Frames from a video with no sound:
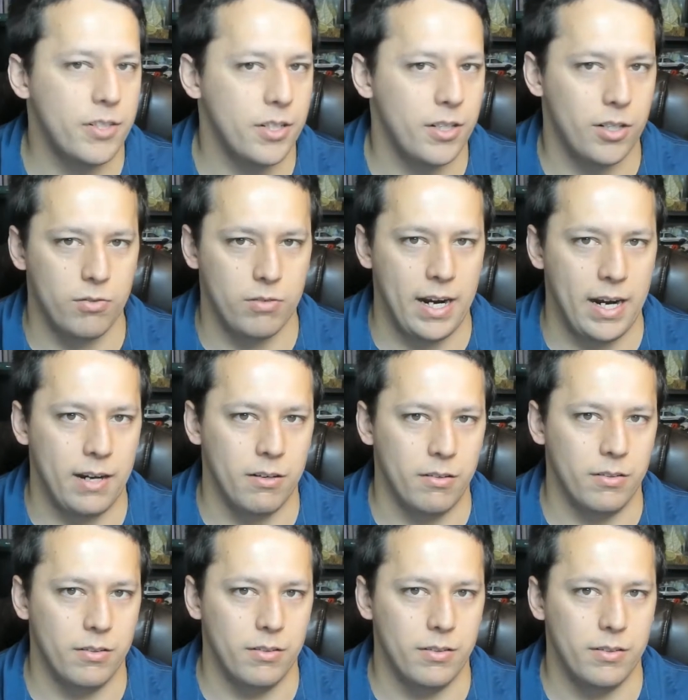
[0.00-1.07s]
turn
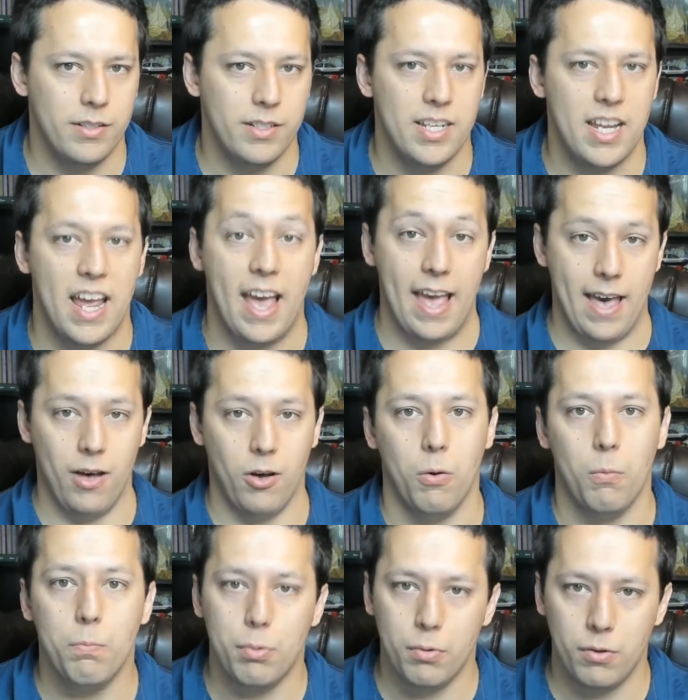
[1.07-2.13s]
around to
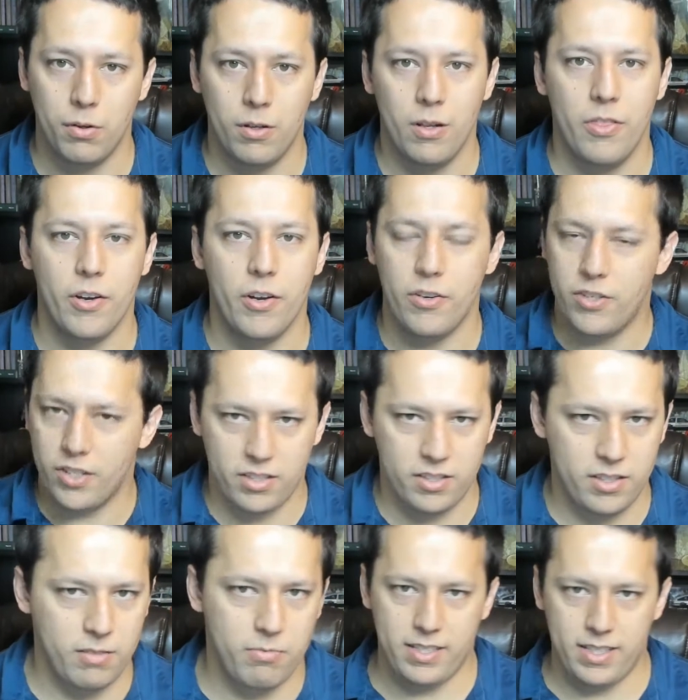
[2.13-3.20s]
help. They're just
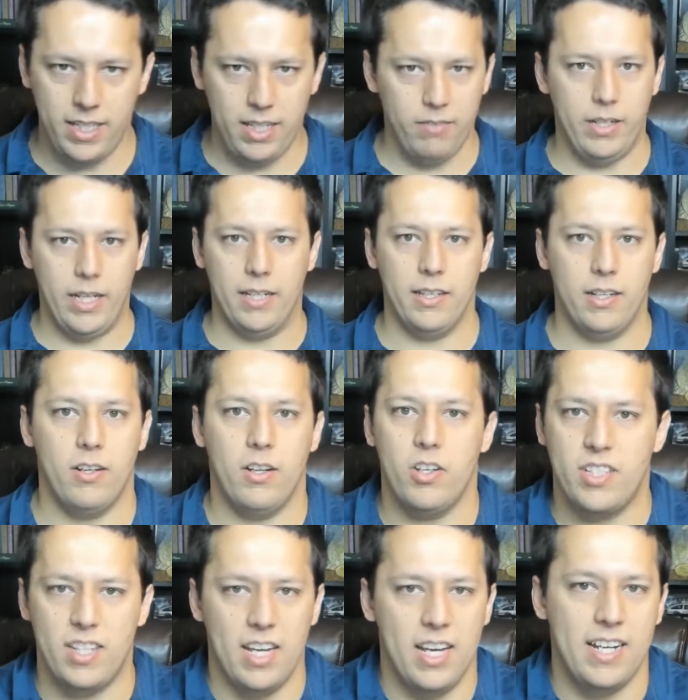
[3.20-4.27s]
the receiving. They're
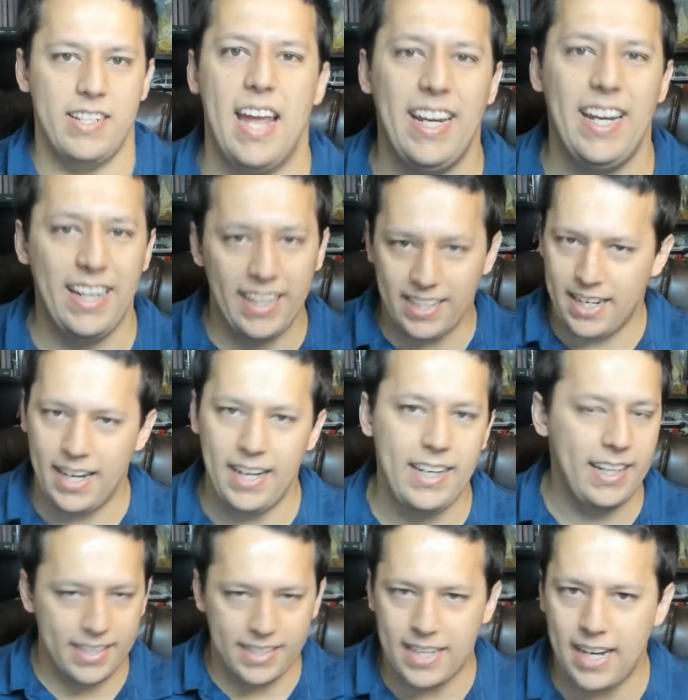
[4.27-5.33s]
just taking and
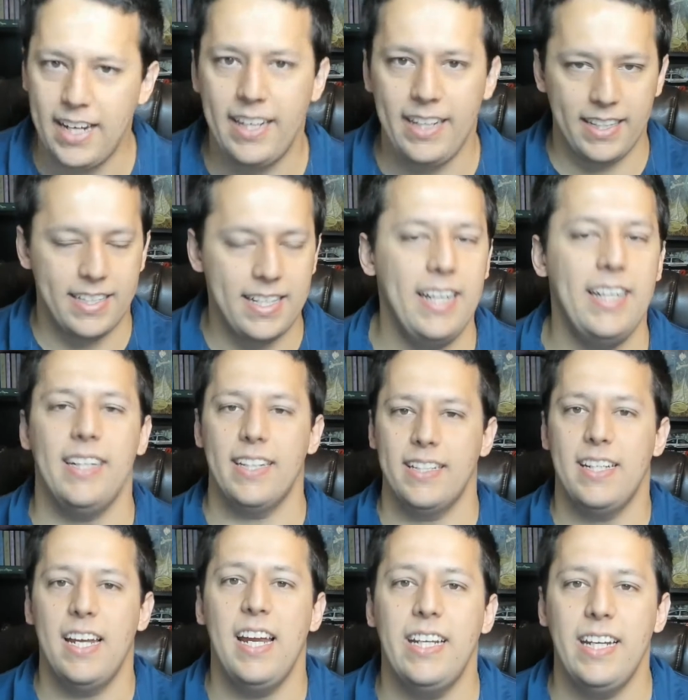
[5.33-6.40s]
taking and taking and taking and
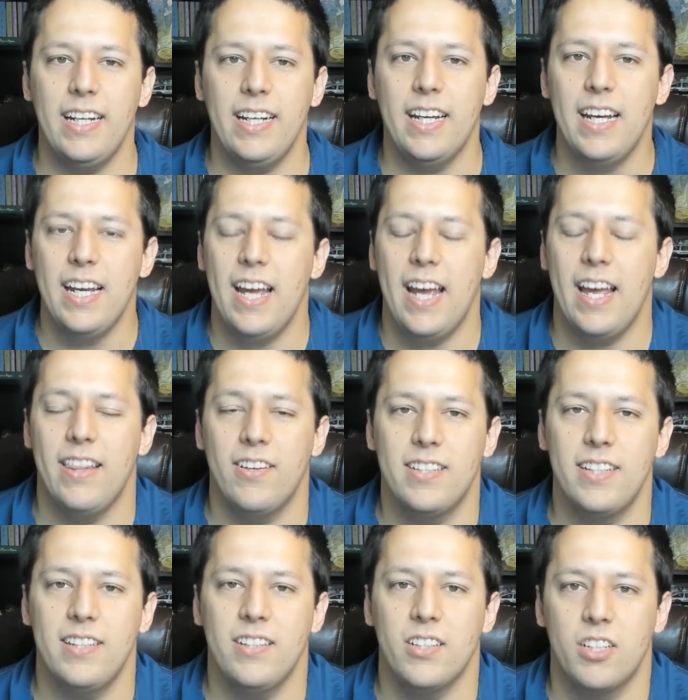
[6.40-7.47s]
taking. And they're
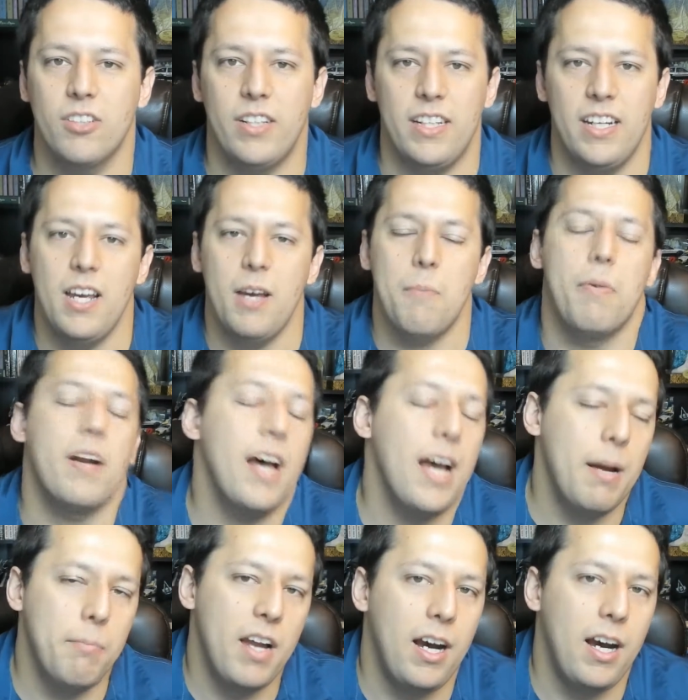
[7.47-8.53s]
sitting there going, but
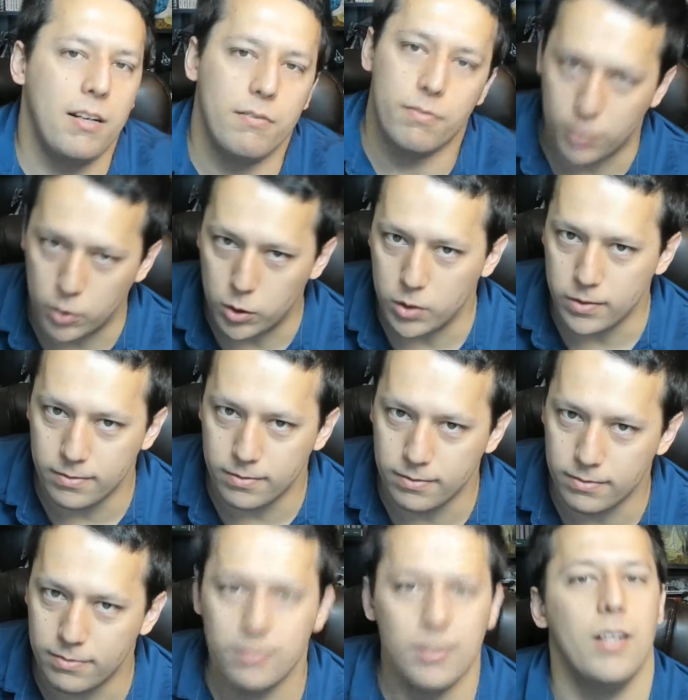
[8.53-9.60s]
I'm not full.
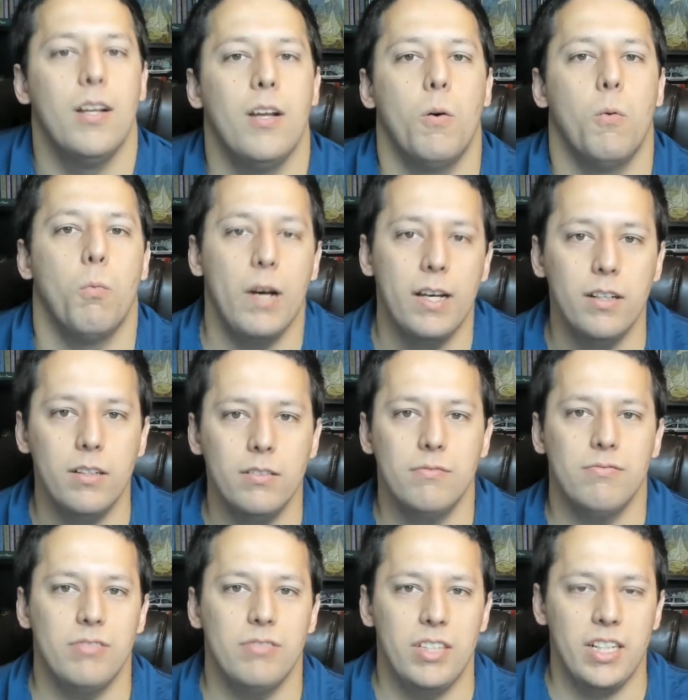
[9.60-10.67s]
Well,
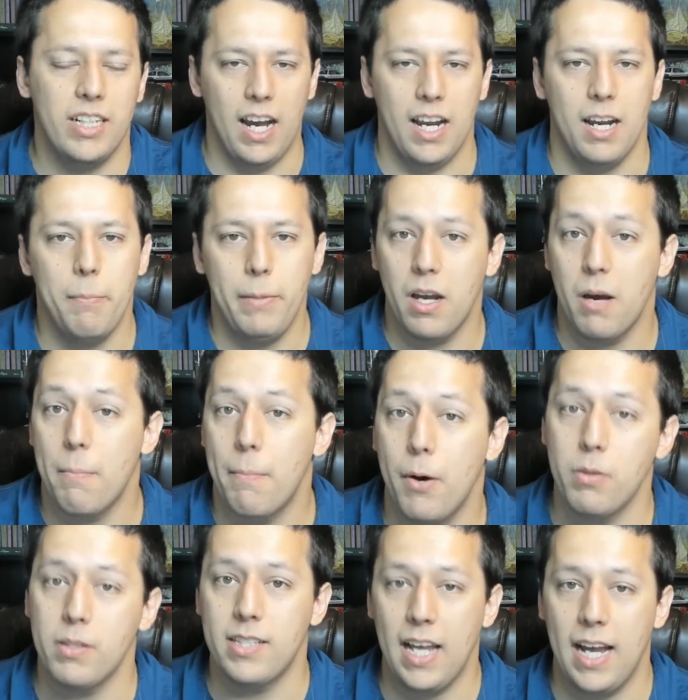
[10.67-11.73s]
you got to be on
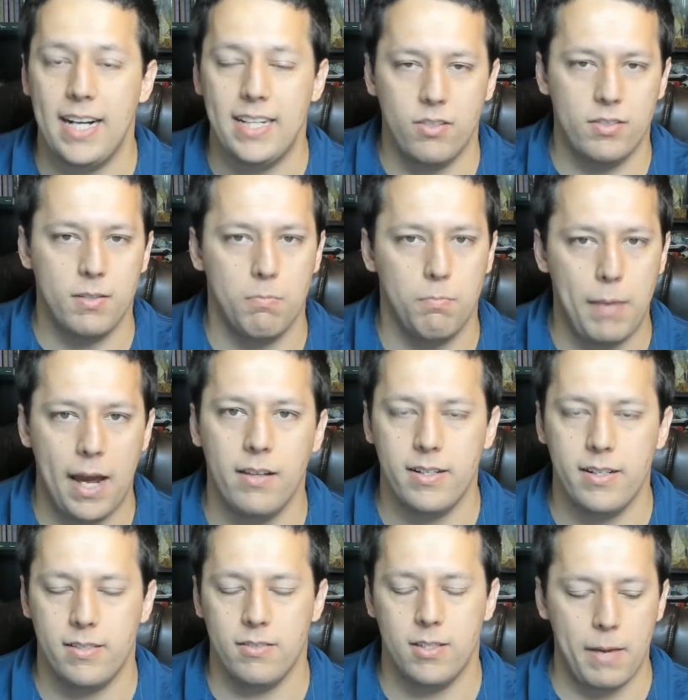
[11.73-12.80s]
both sides. There's a
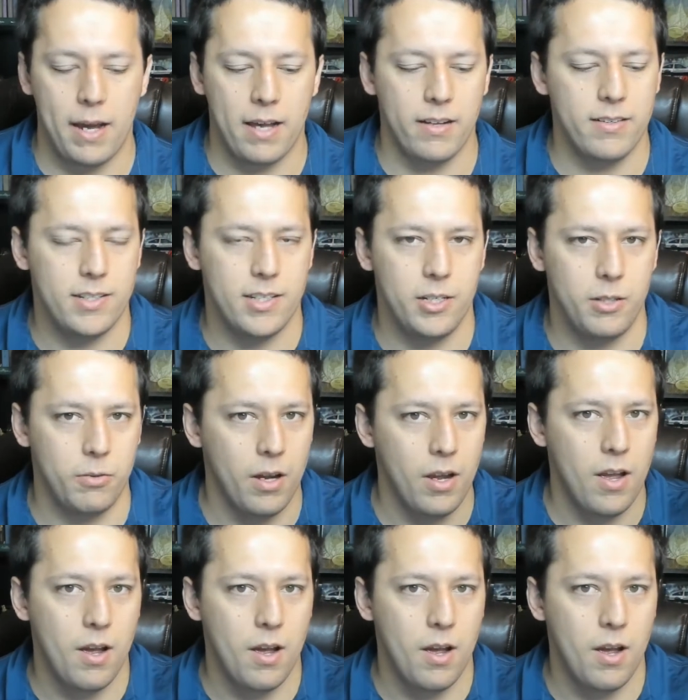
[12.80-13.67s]
balance. There's a balance to,